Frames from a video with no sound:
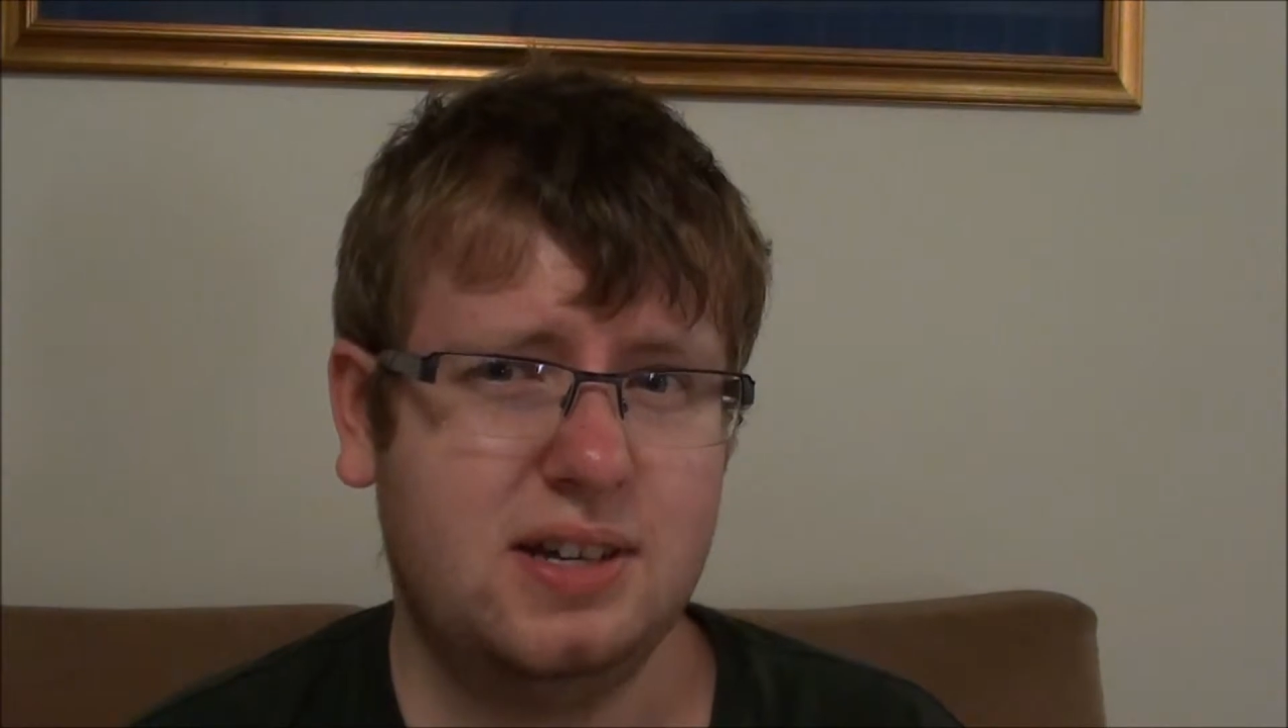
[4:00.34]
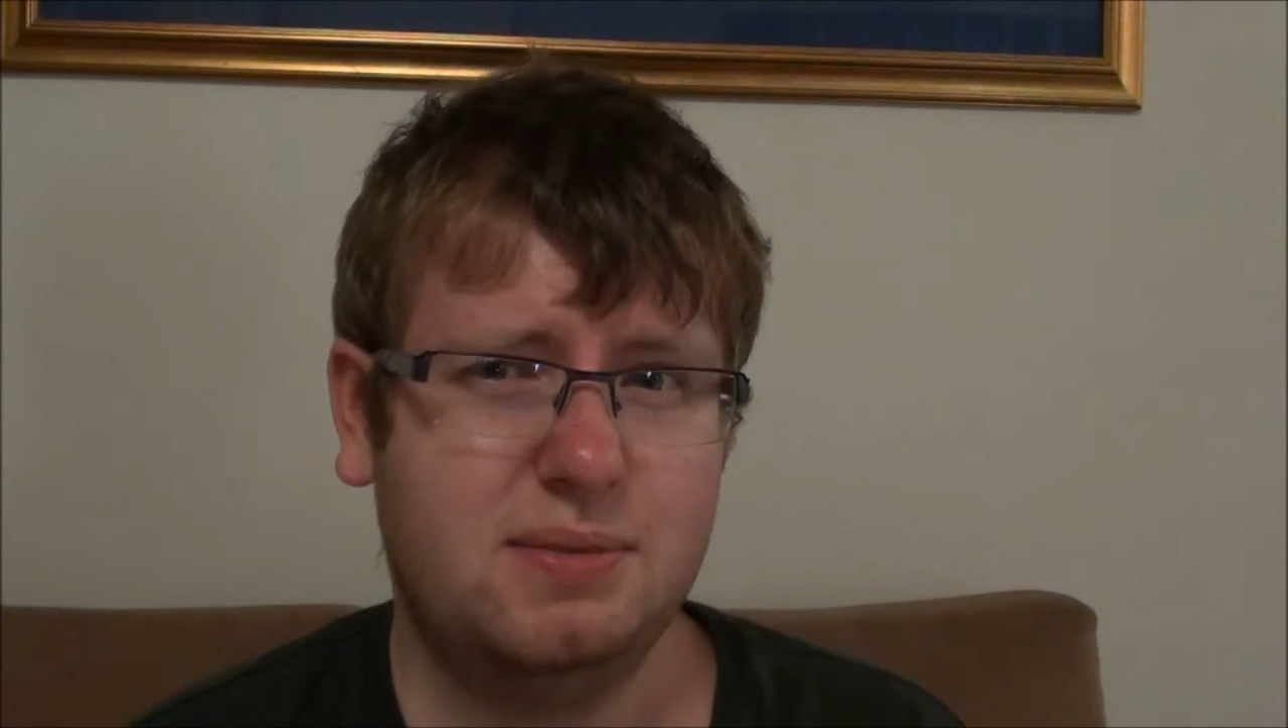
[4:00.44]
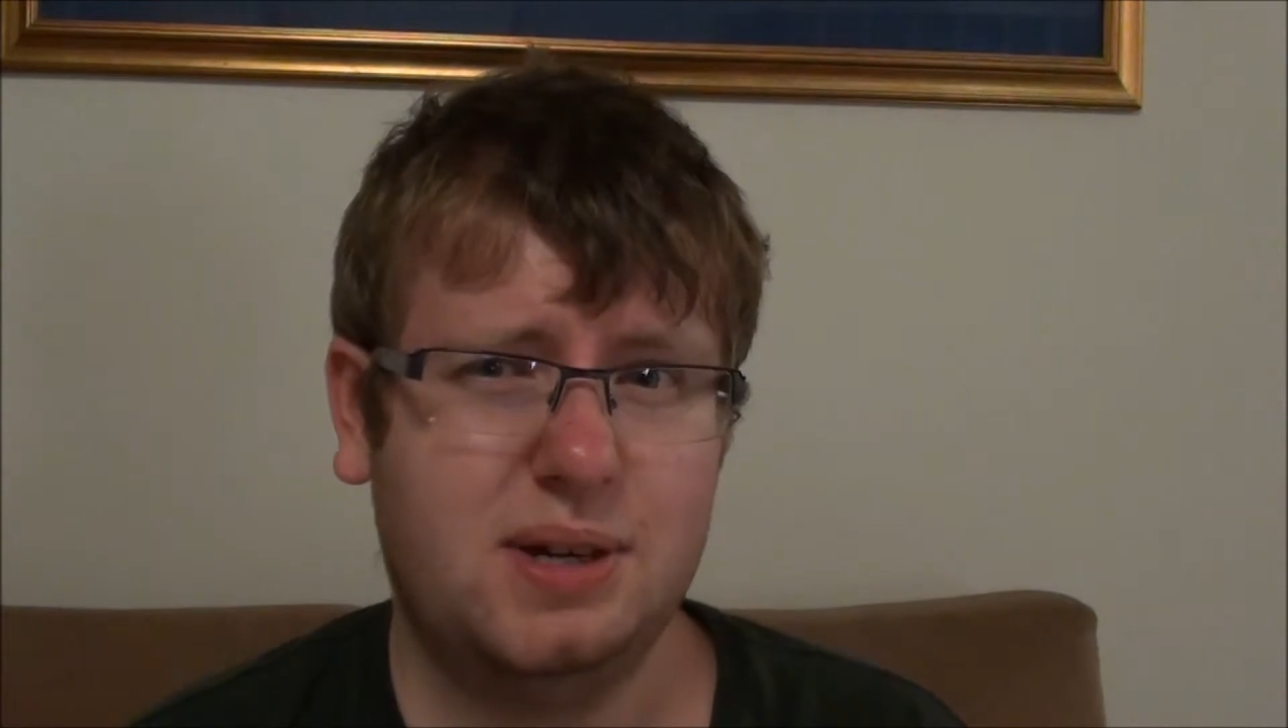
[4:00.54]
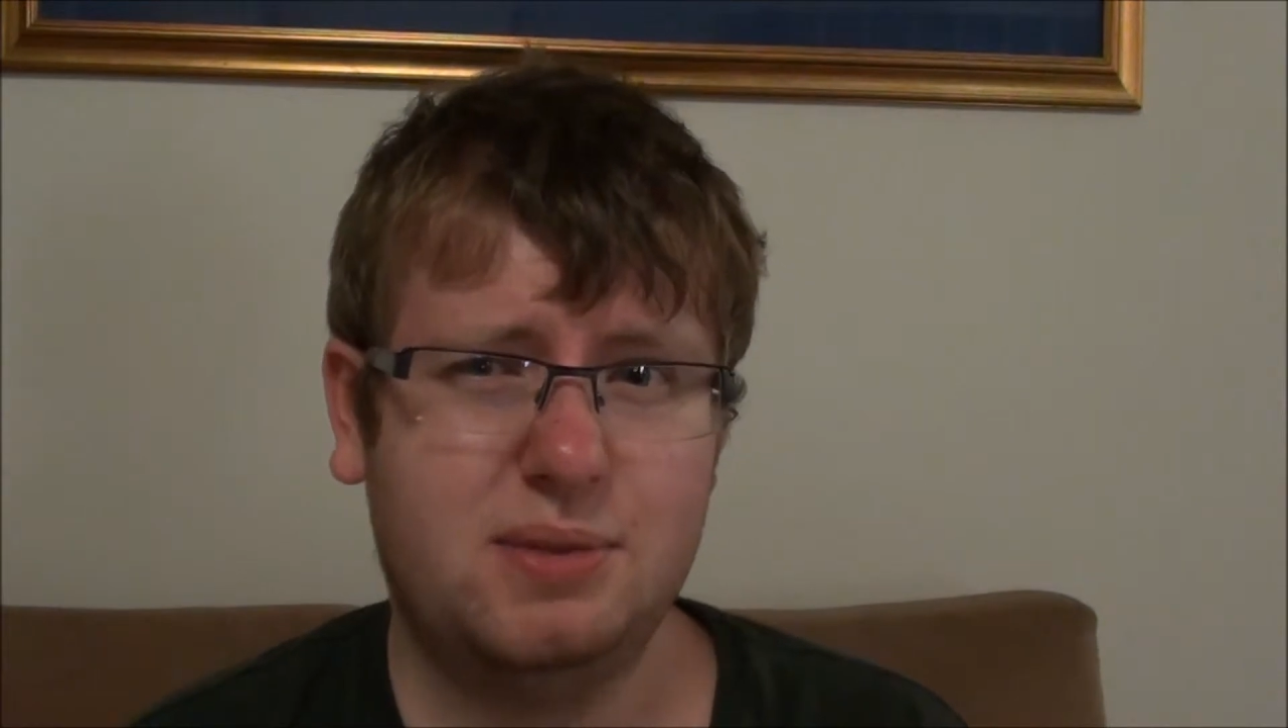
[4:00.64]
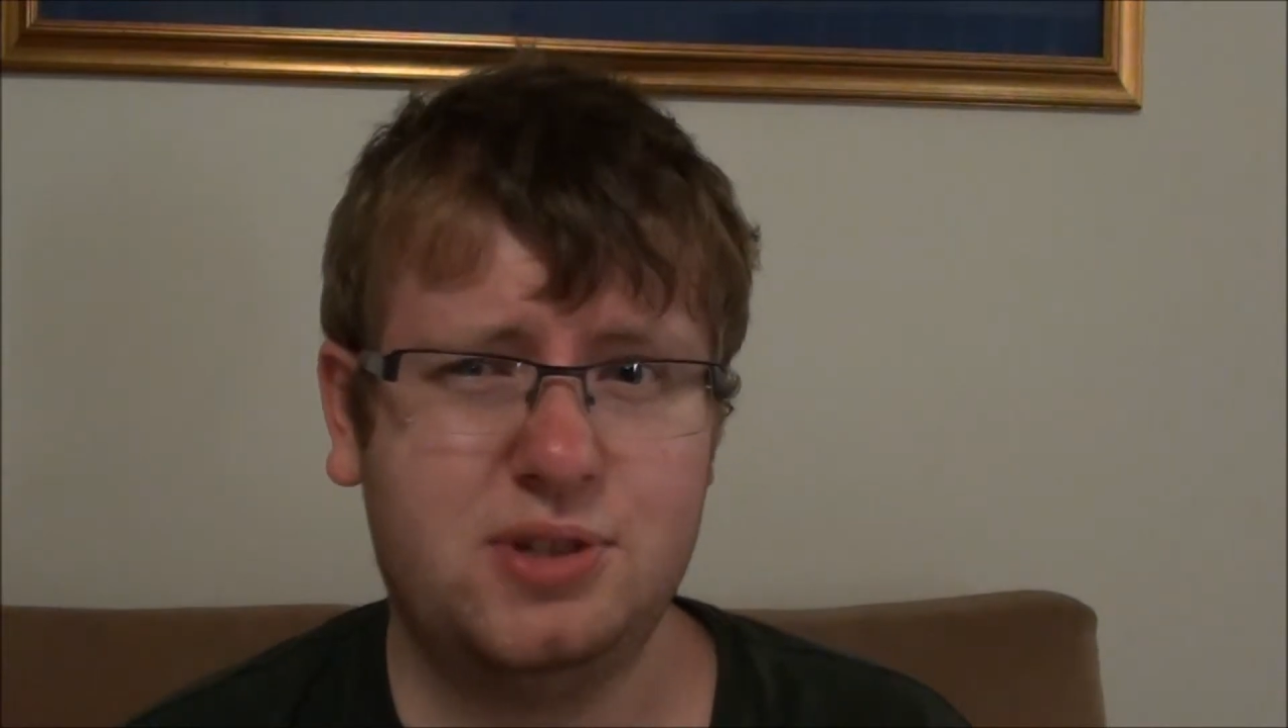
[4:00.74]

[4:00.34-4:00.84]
Well,